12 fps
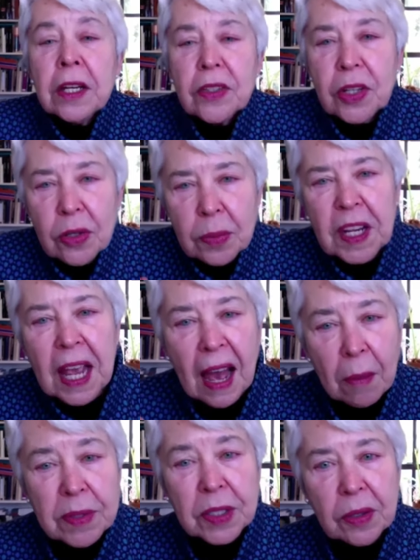excuse me,
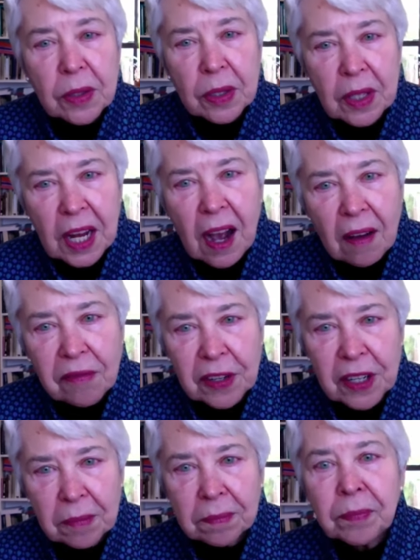absolutely
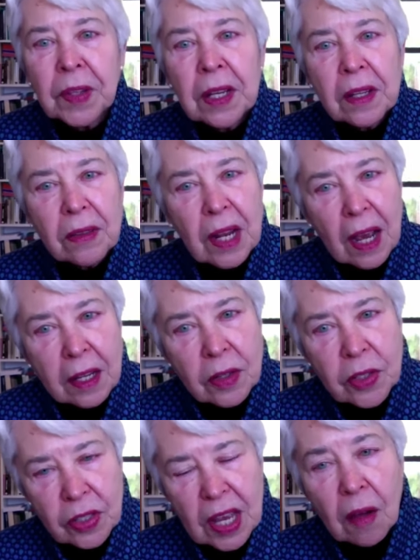confident that I
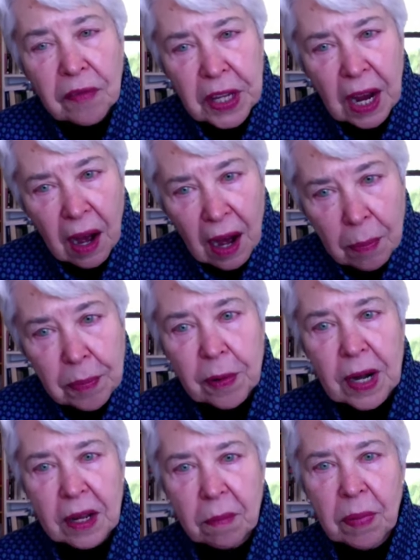can solve the
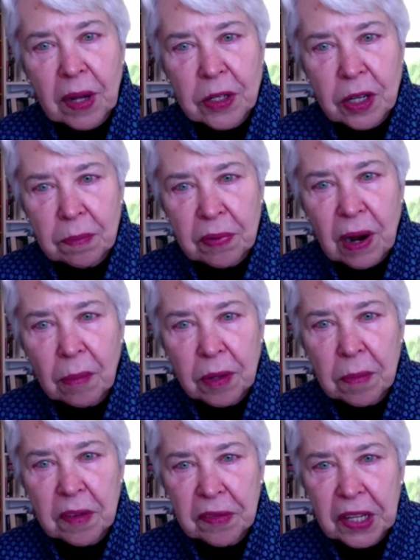operating budget
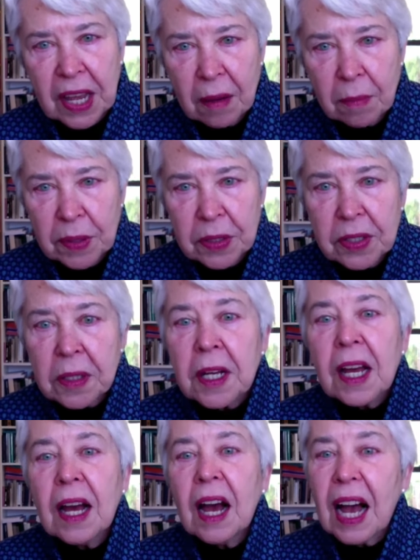problem of the campus.
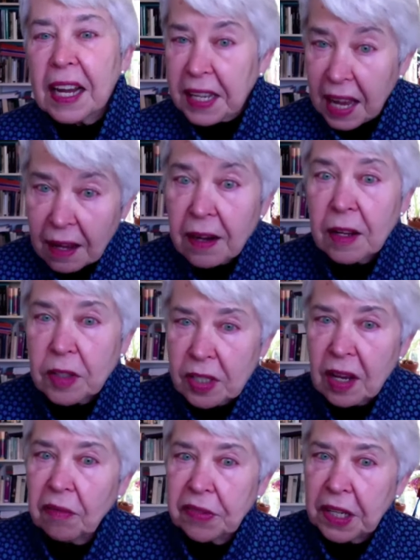I cannot
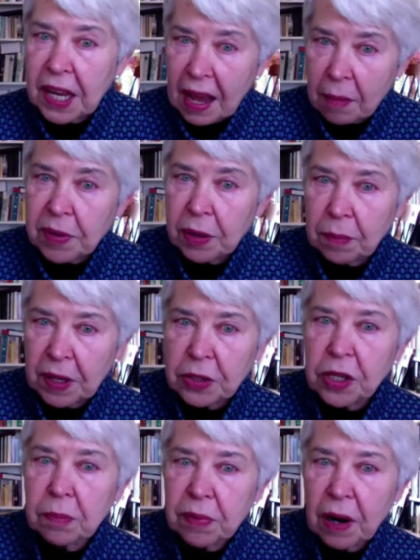solve the capital
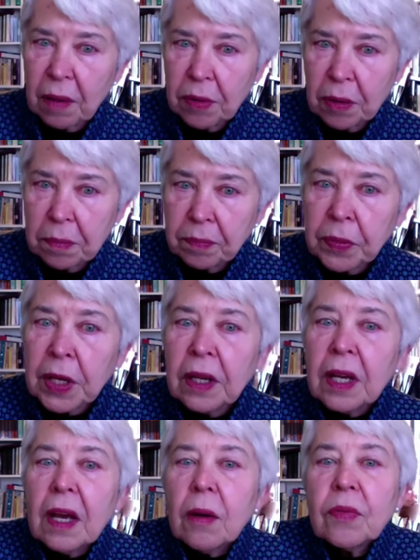budget problem.
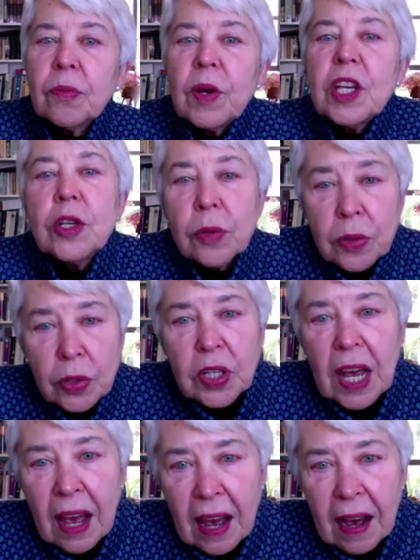We used
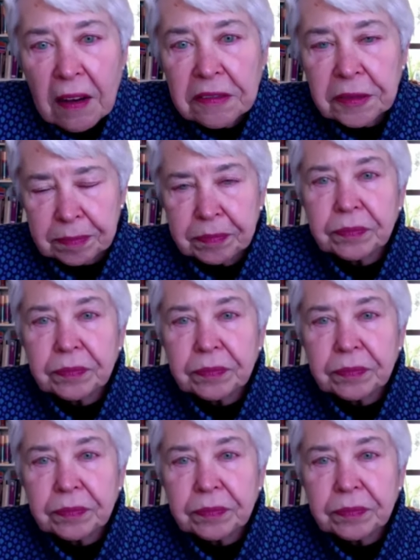to have